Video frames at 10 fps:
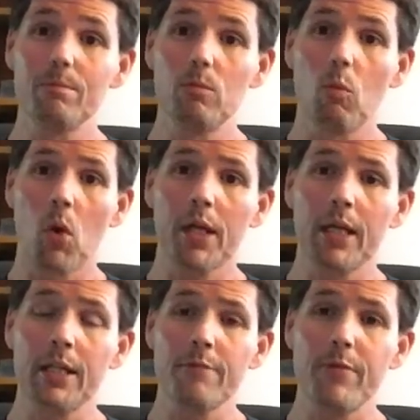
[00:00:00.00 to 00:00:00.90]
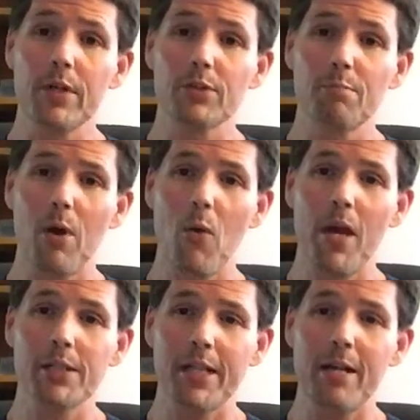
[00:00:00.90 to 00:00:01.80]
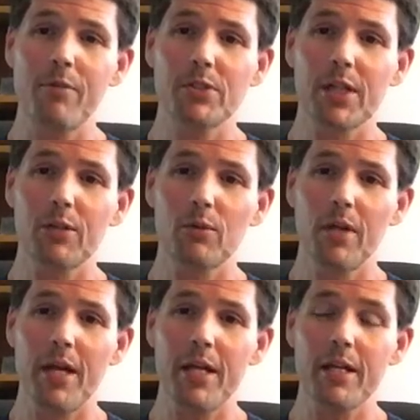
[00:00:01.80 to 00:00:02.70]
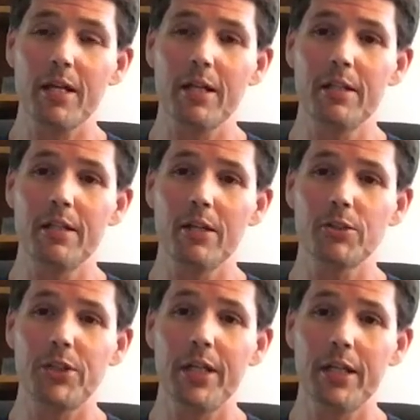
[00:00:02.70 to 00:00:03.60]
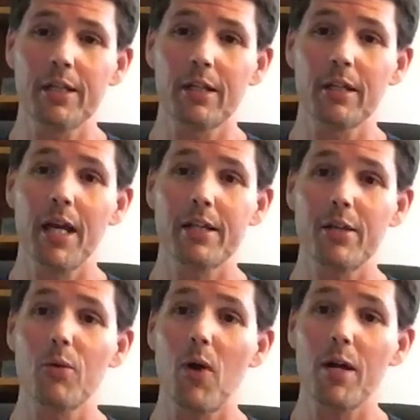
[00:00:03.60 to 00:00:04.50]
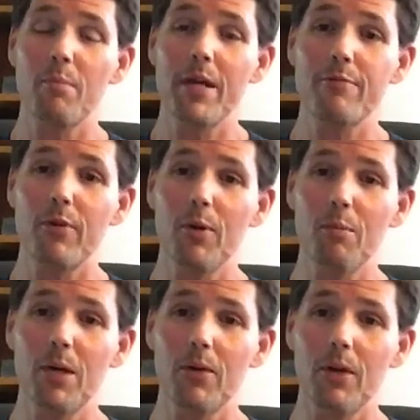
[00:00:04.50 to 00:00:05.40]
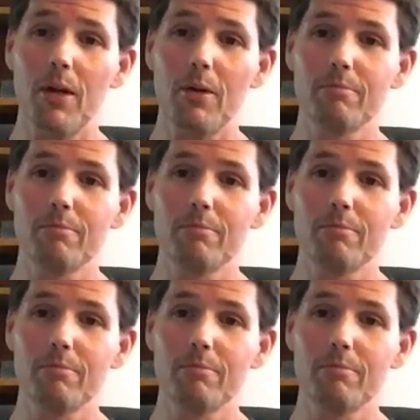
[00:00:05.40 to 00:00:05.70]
working in the fields of Boaz every single day until she had collected quite a bit for her mother-in-law.